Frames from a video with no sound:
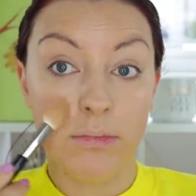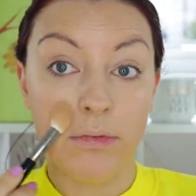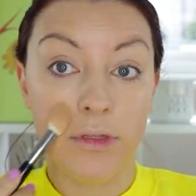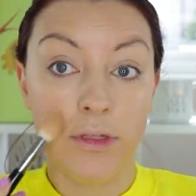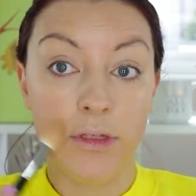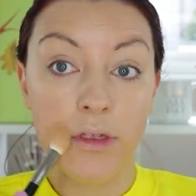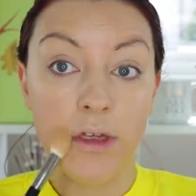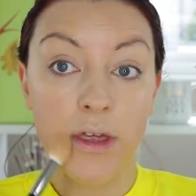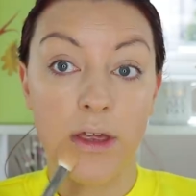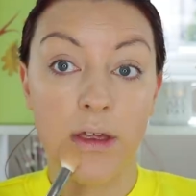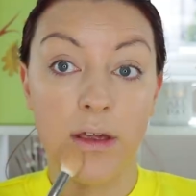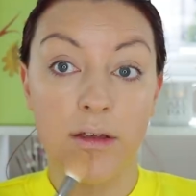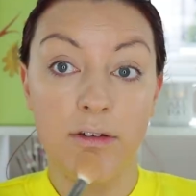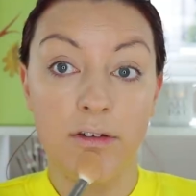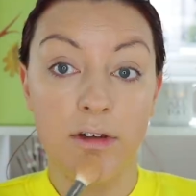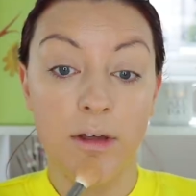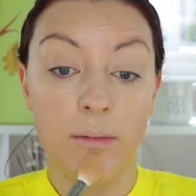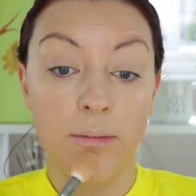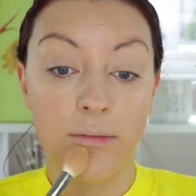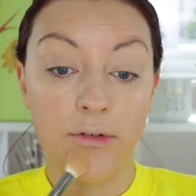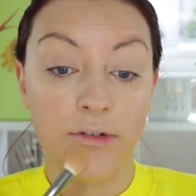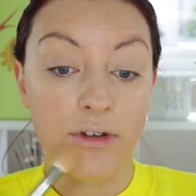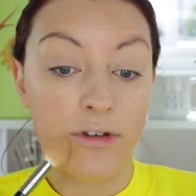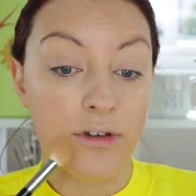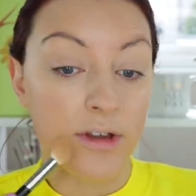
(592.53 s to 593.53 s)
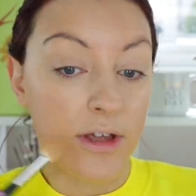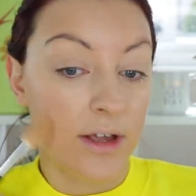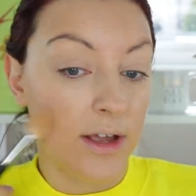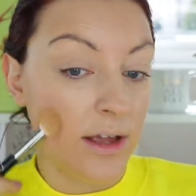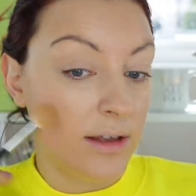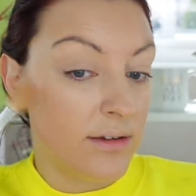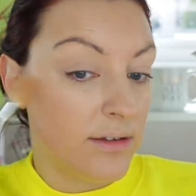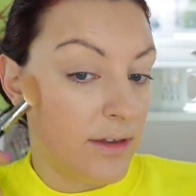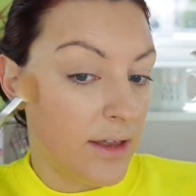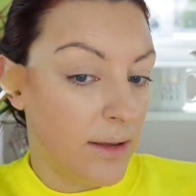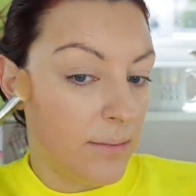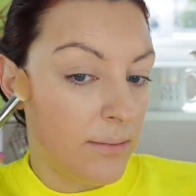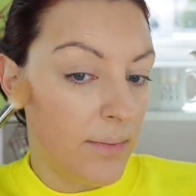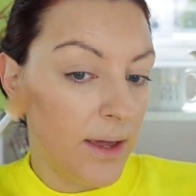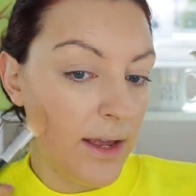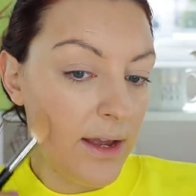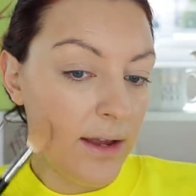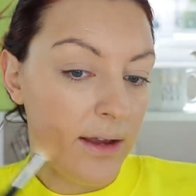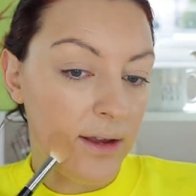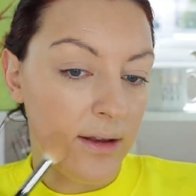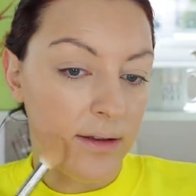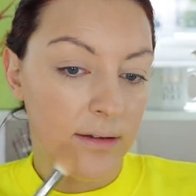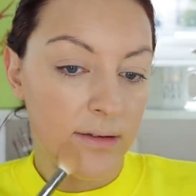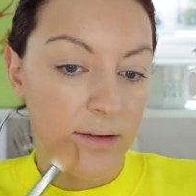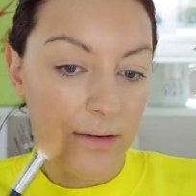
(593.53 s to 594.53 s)
the assumptions I guess they
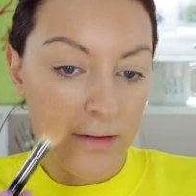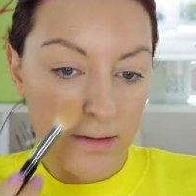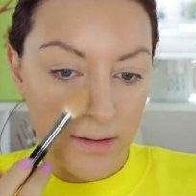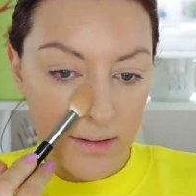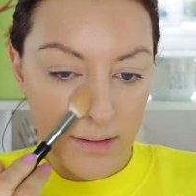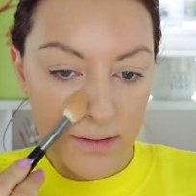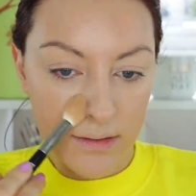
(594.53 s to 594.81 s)
made